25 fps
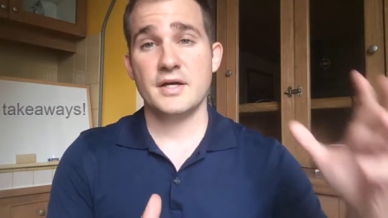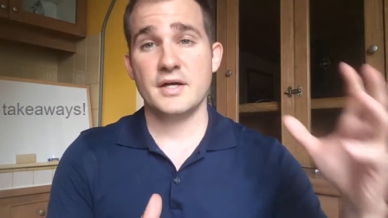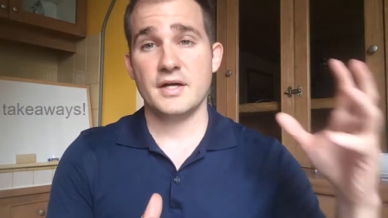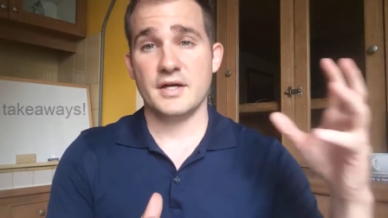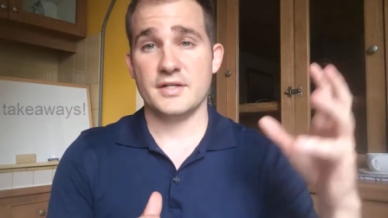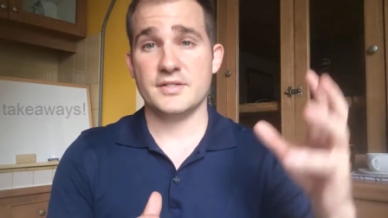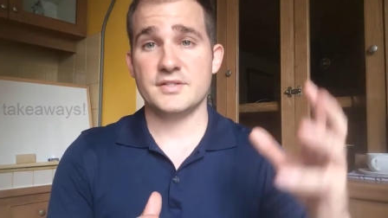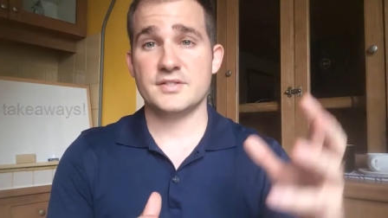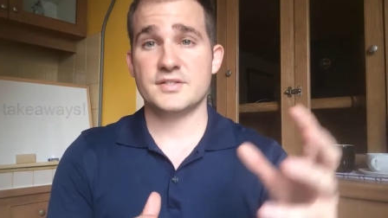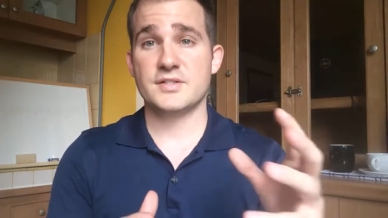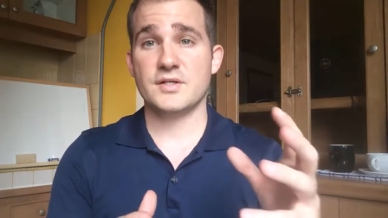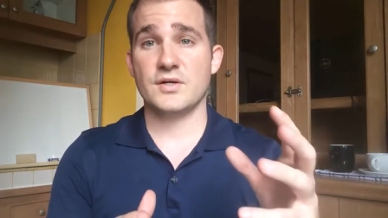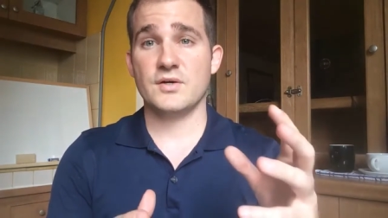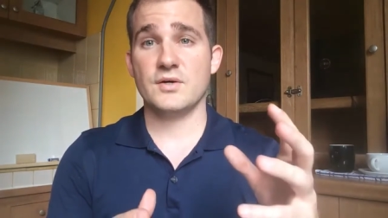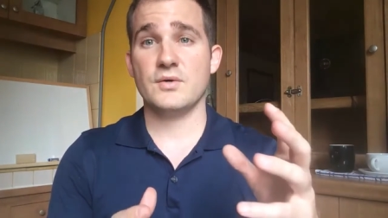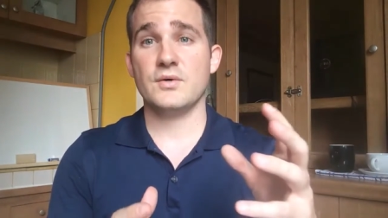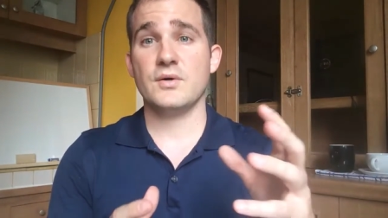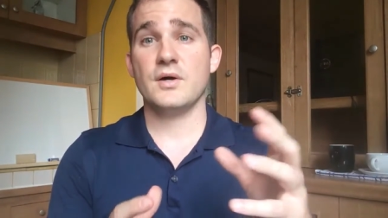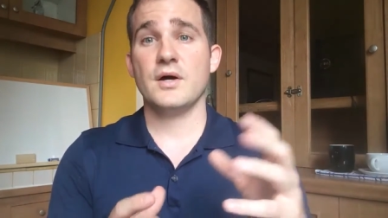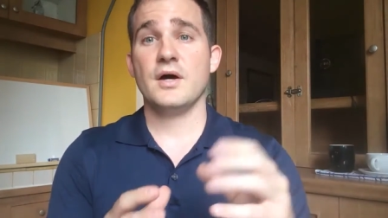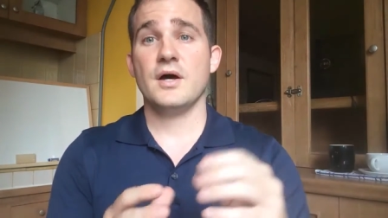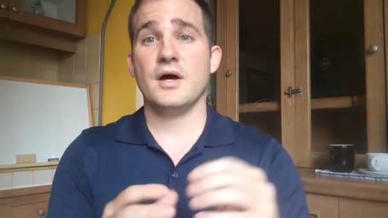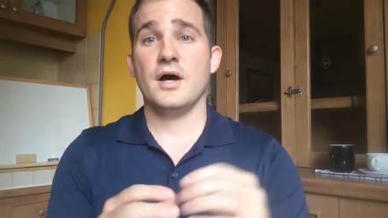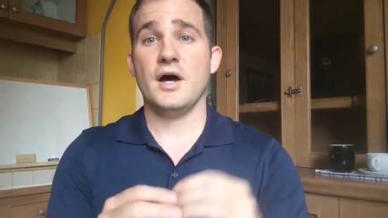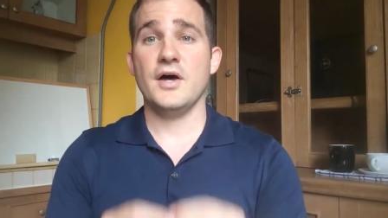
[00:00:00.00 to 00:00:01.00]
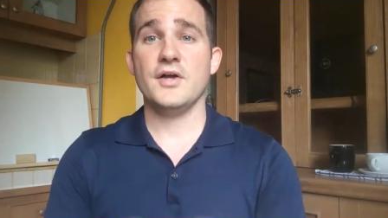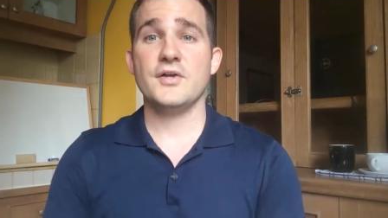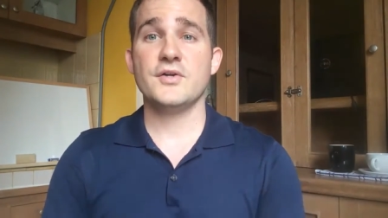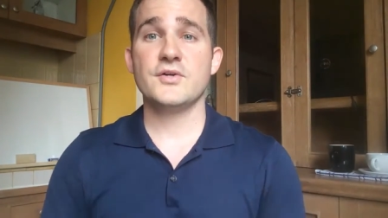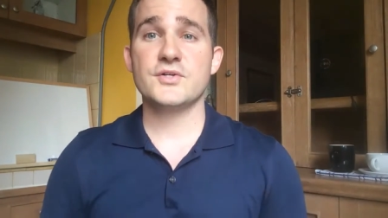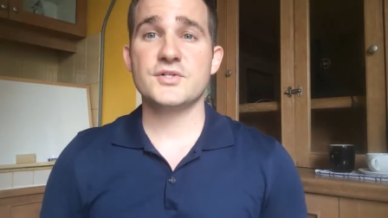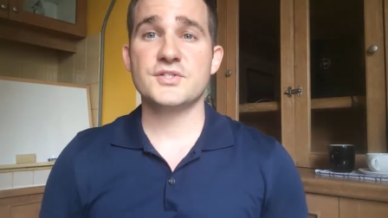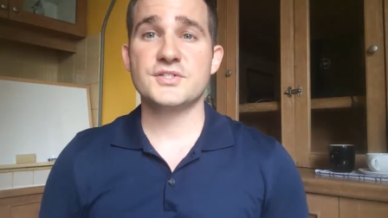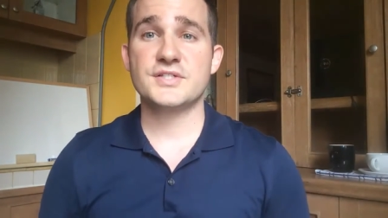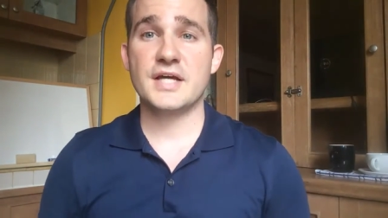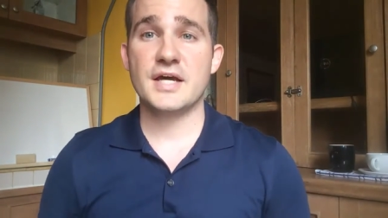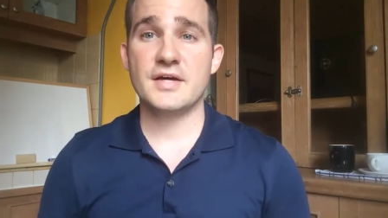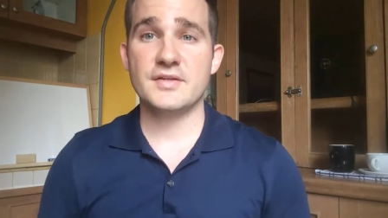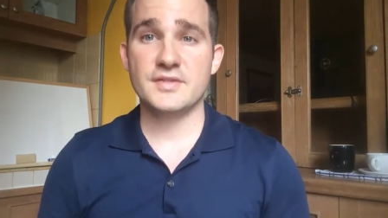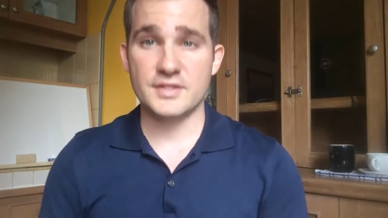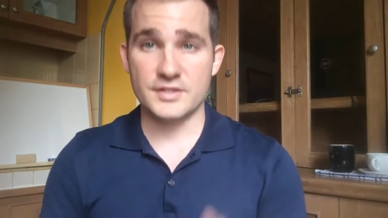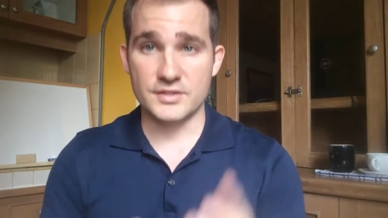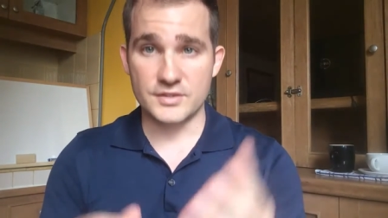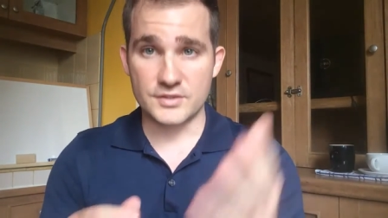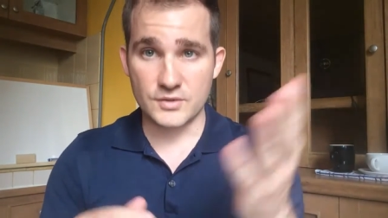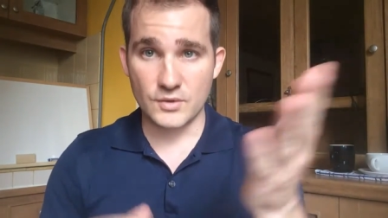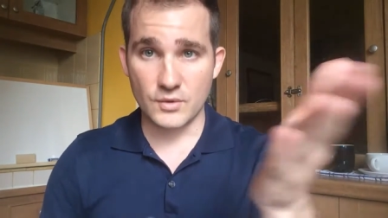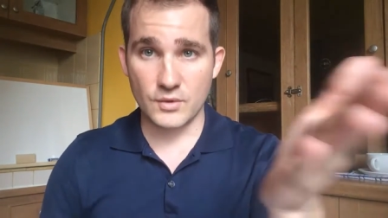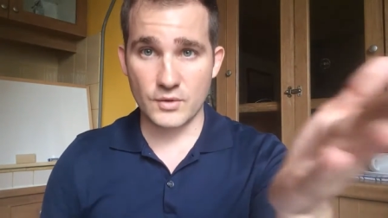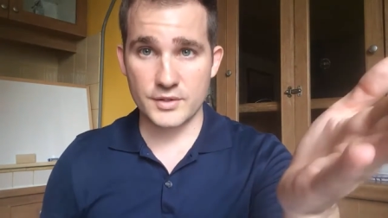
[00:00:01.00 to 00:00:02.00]
And so understand that
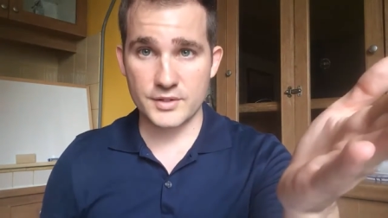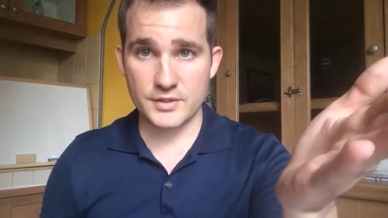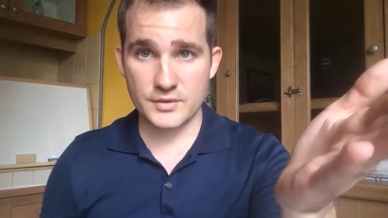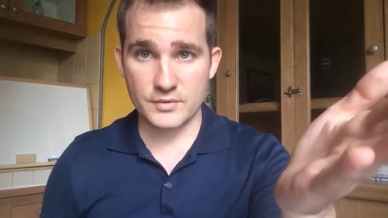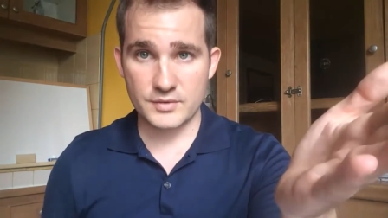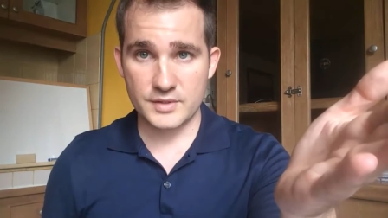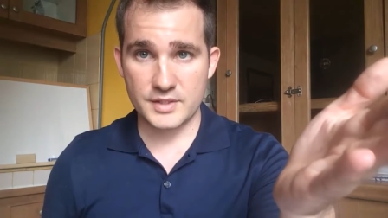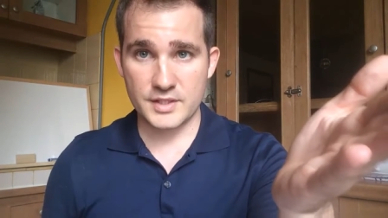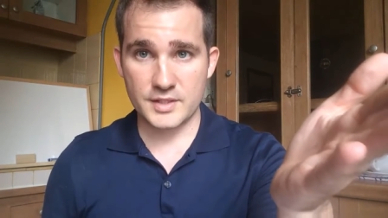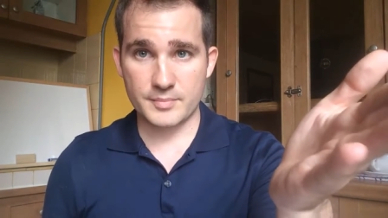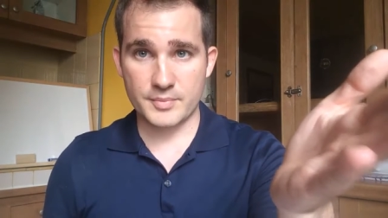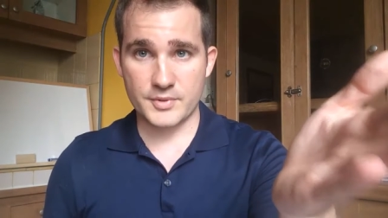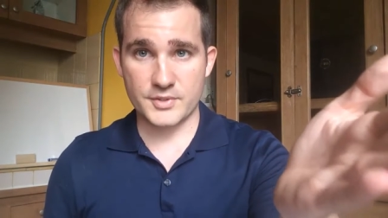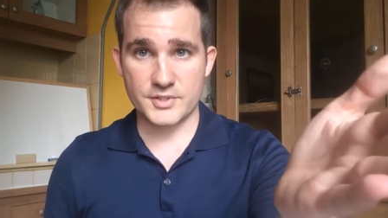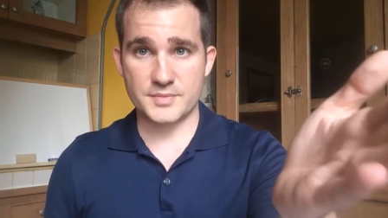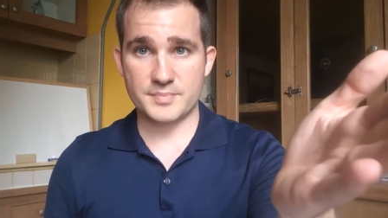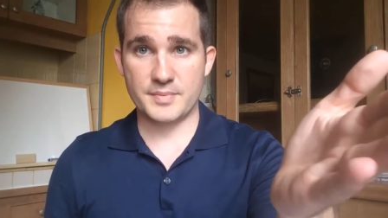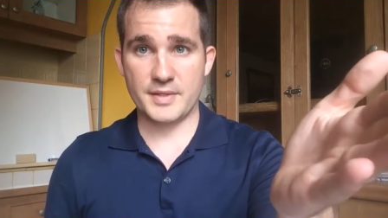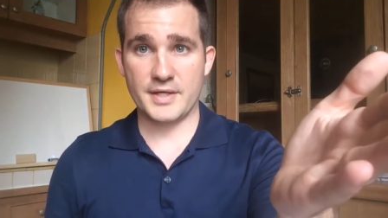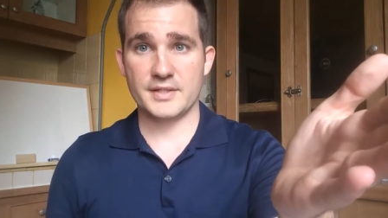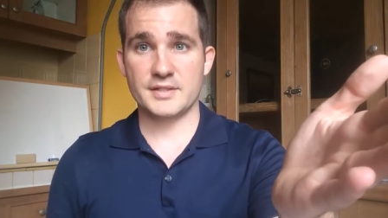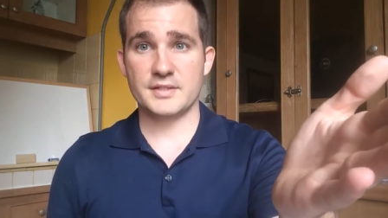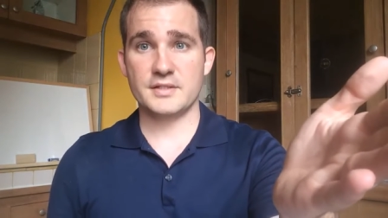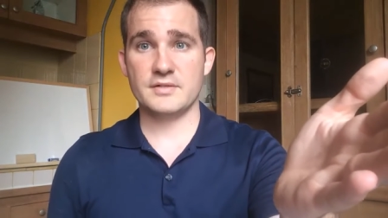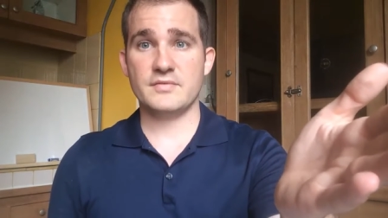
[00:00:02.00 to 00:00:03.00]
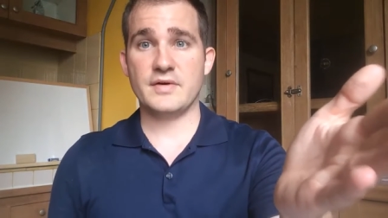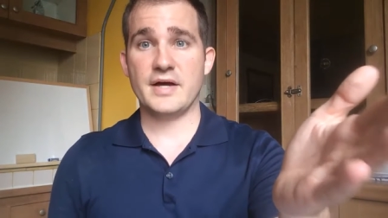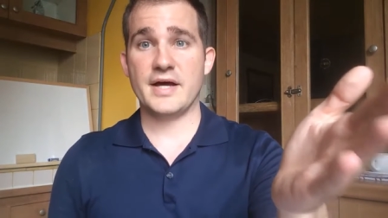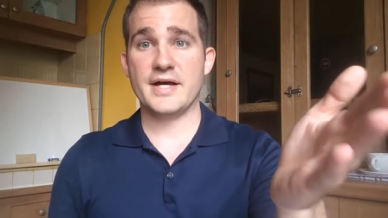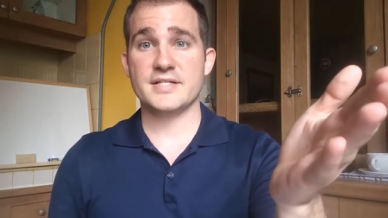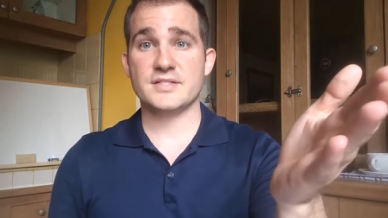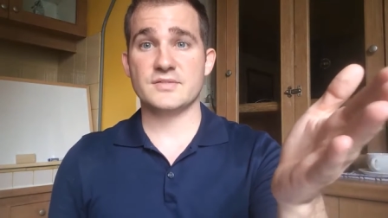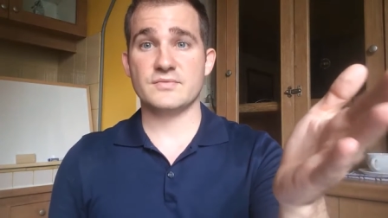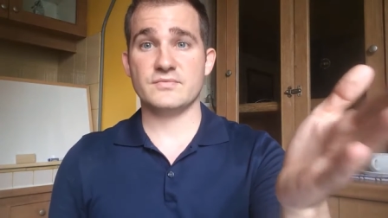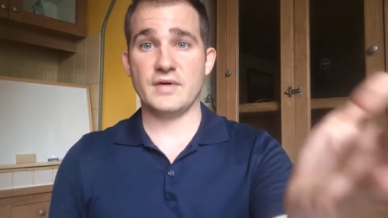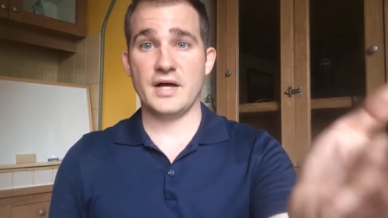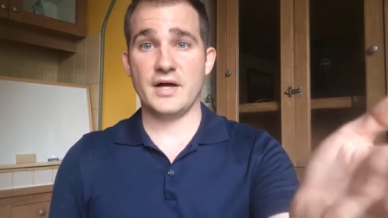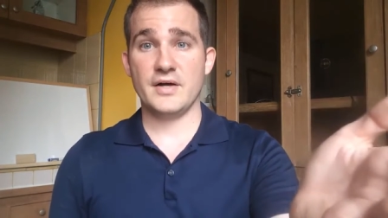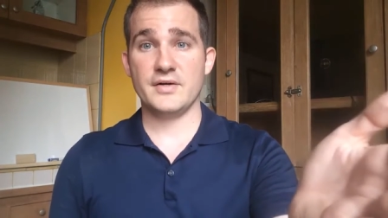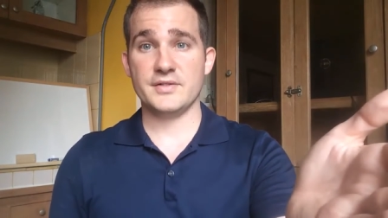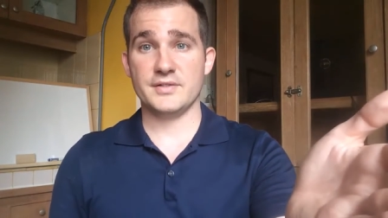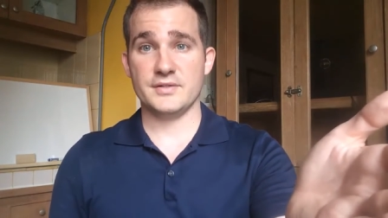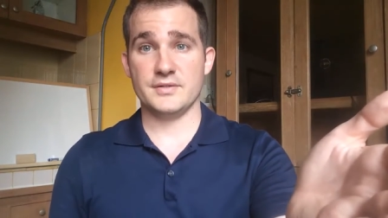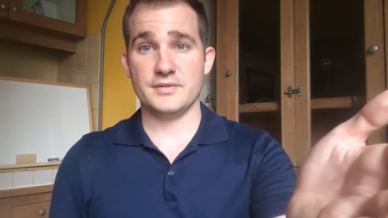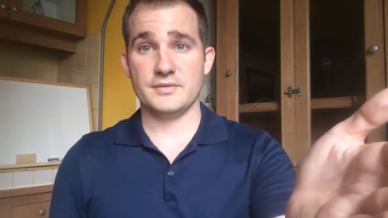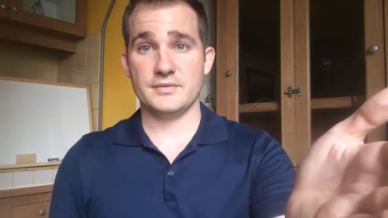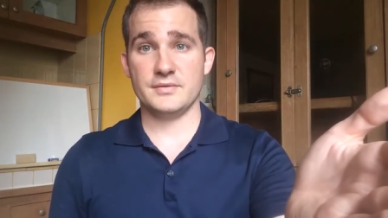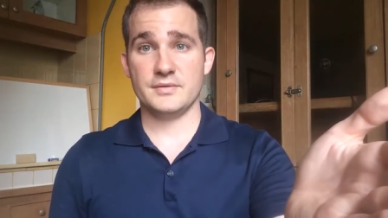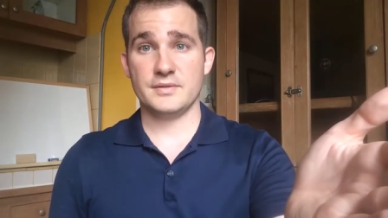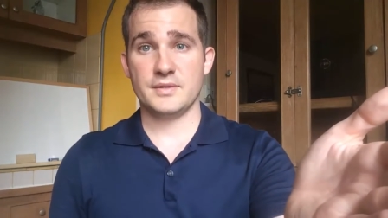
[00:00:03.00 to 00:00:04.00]
your unique perspective has
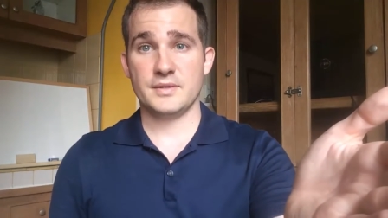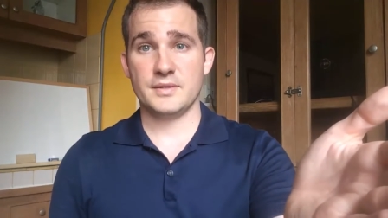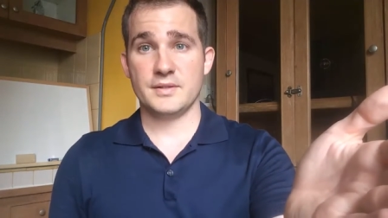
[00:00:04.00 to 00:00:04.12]
value.